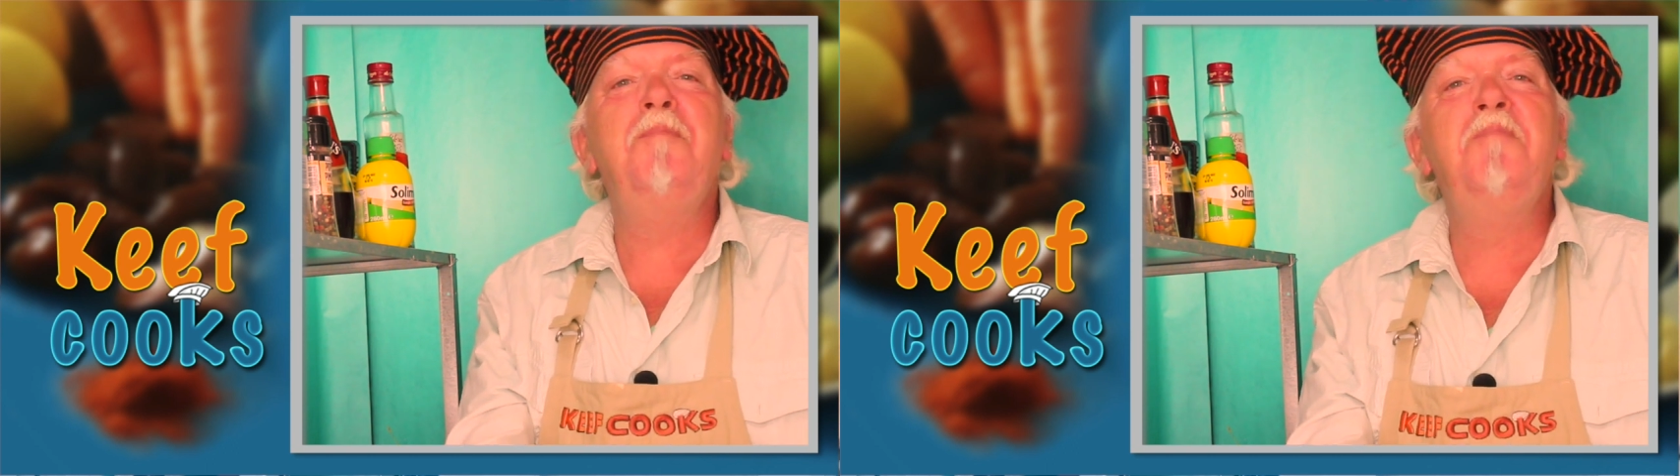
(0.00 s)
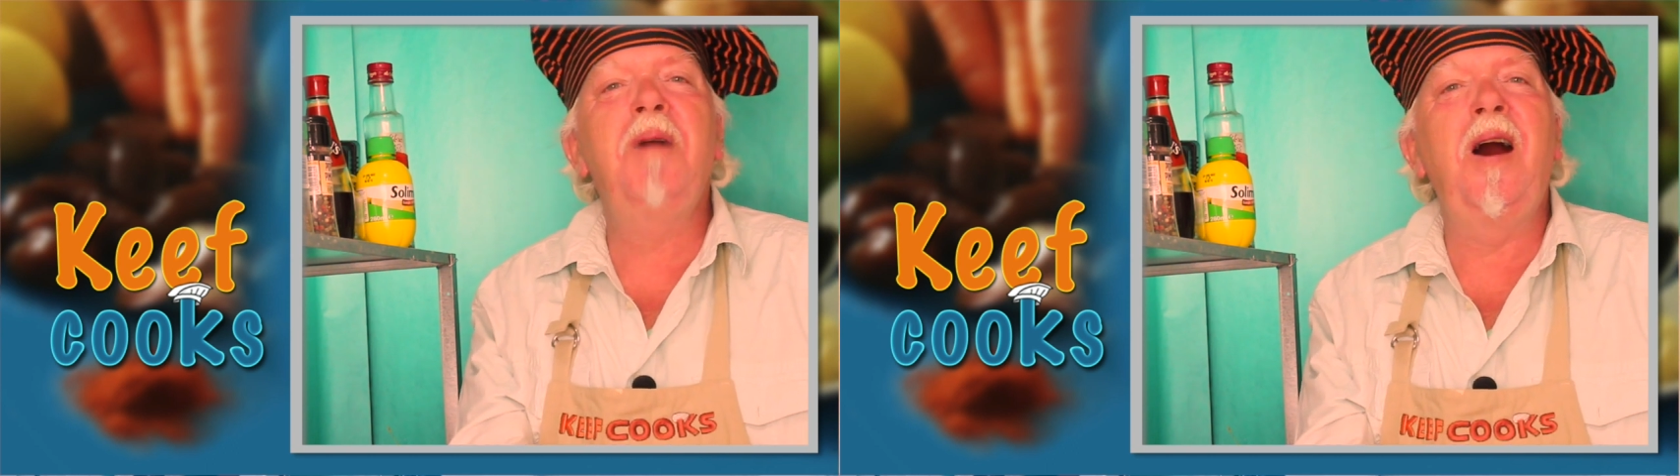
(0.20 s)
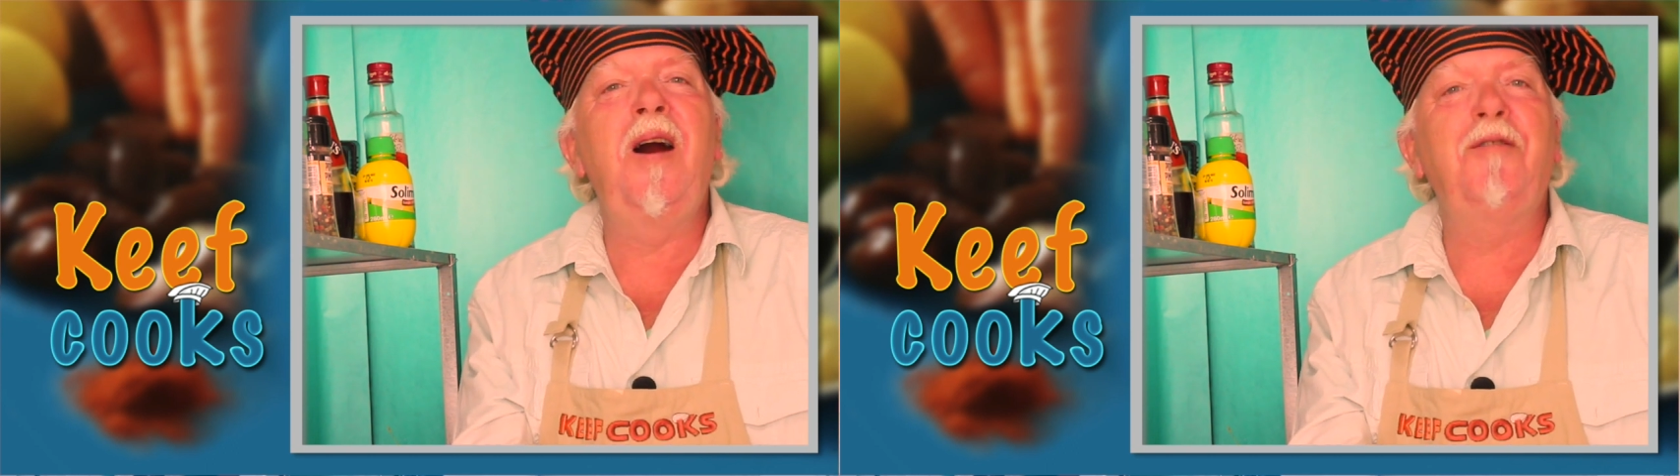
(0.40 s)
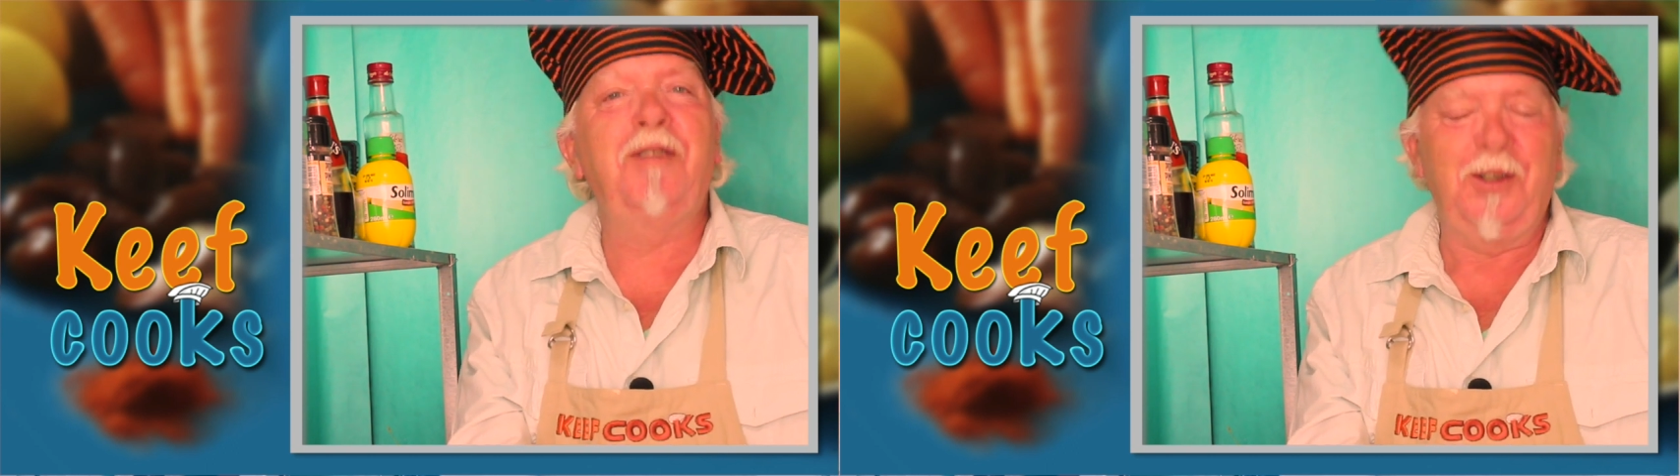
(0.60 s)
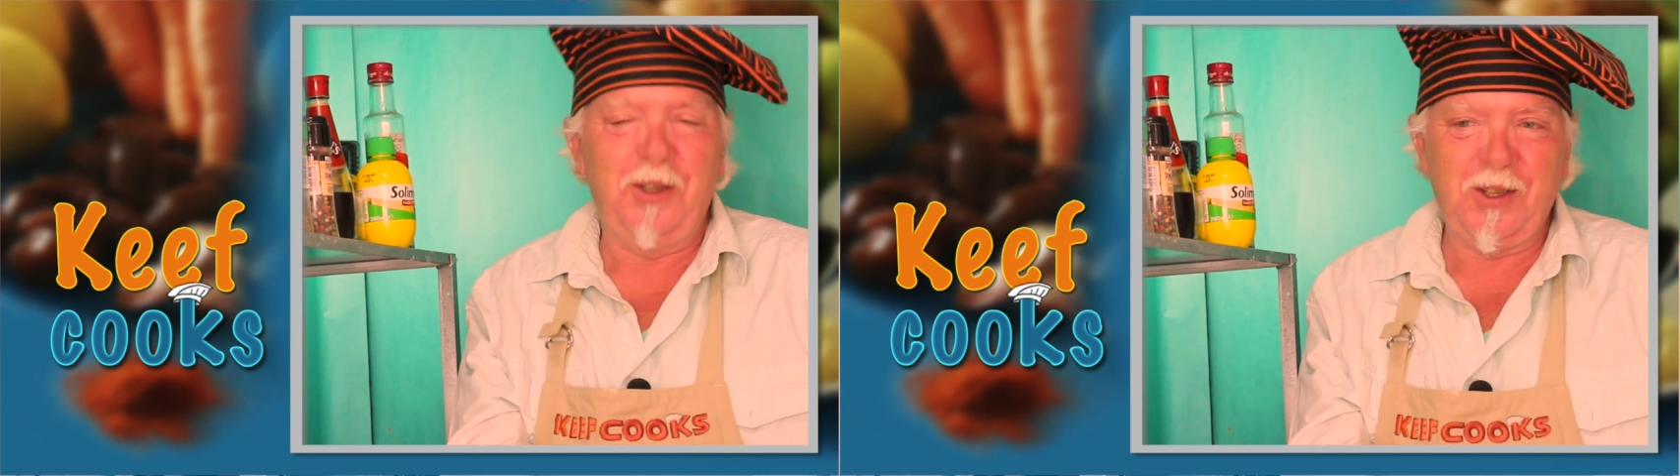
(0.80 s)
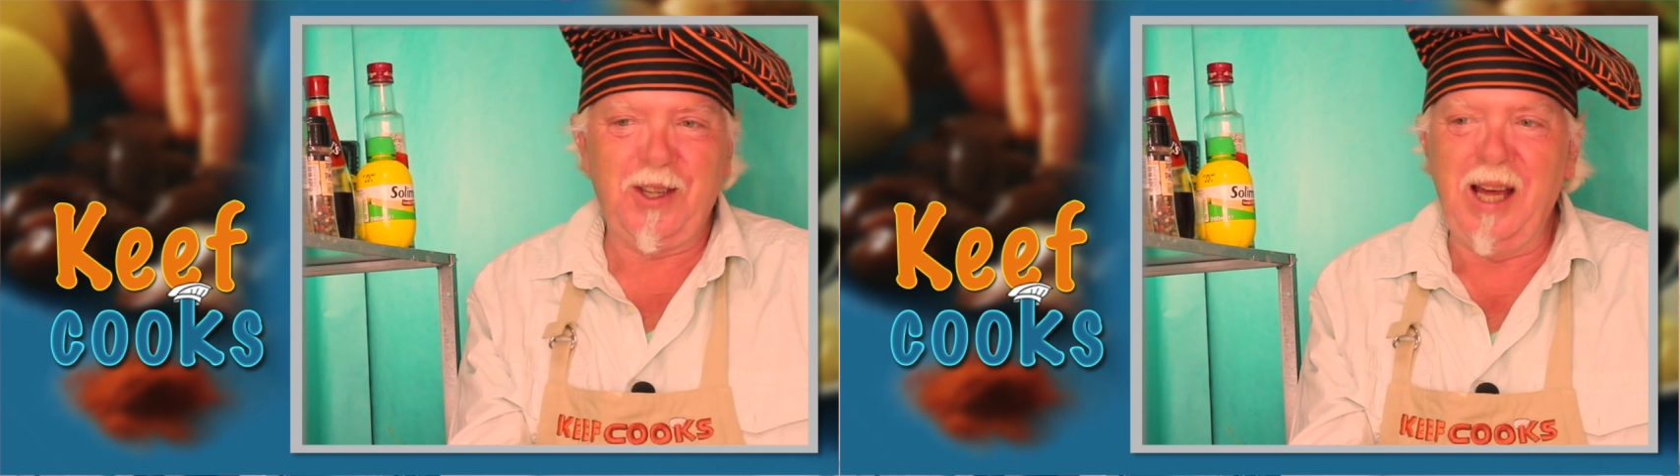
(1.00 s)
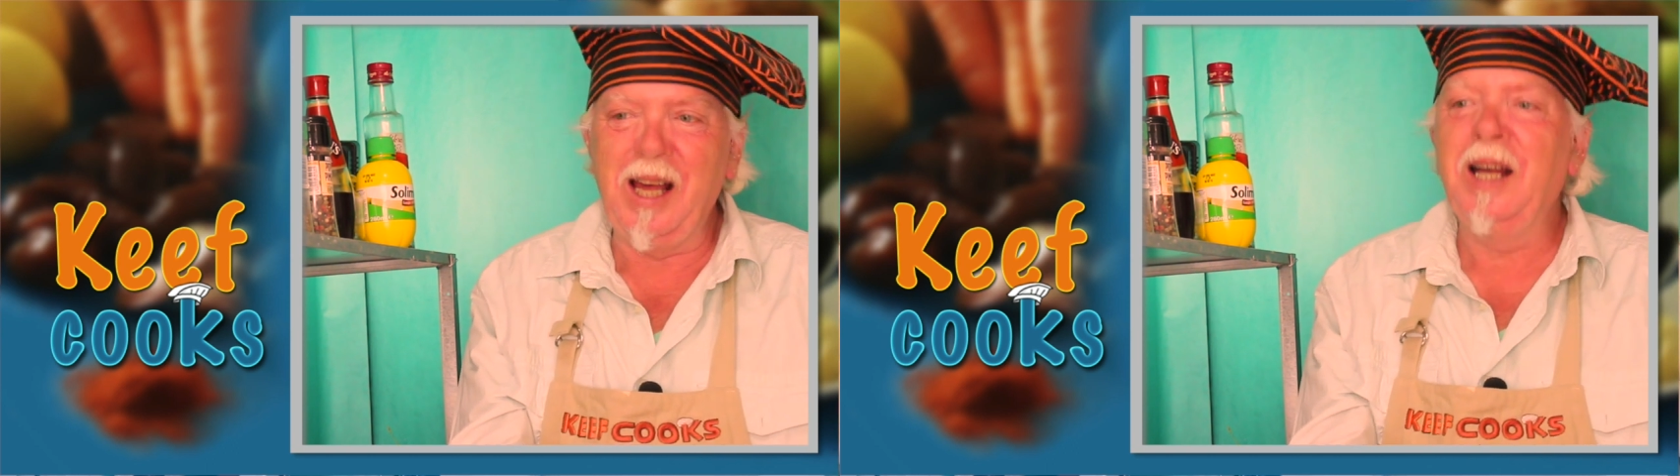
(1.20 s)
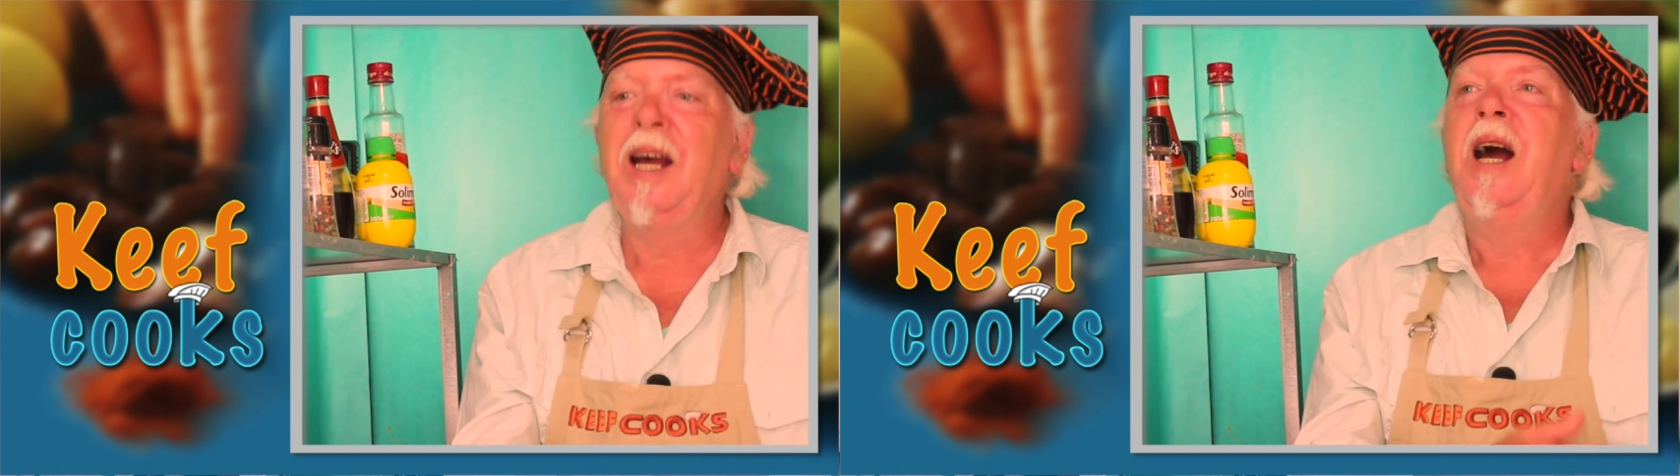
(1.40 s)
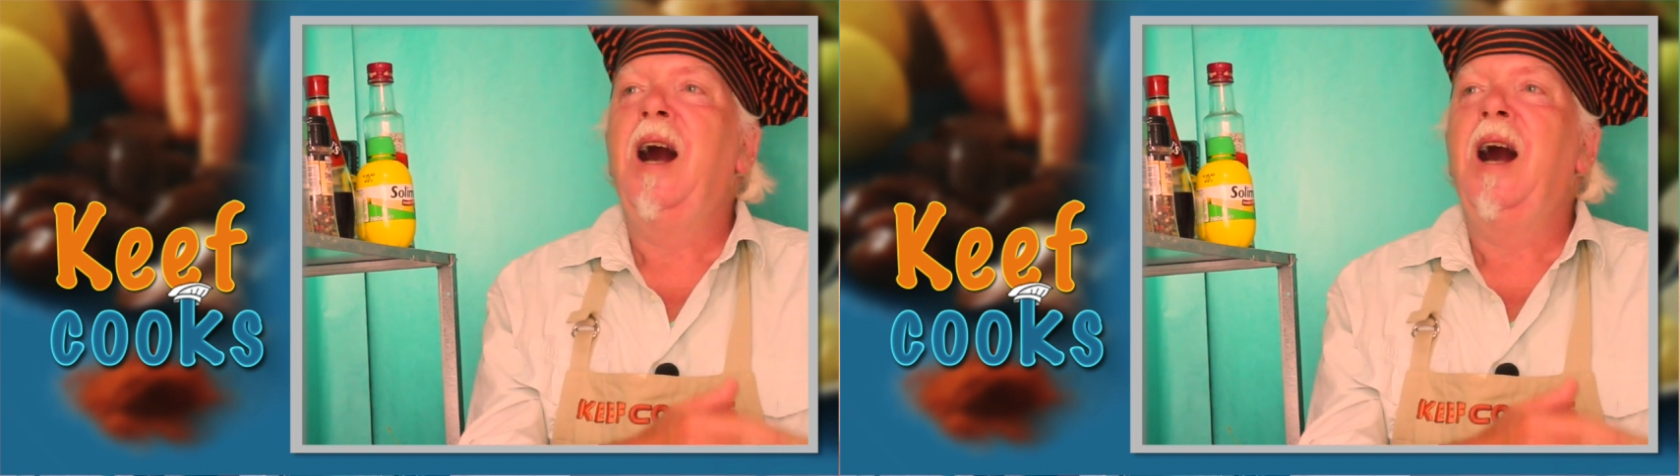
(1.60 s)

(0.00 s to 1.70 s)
marvellous thing.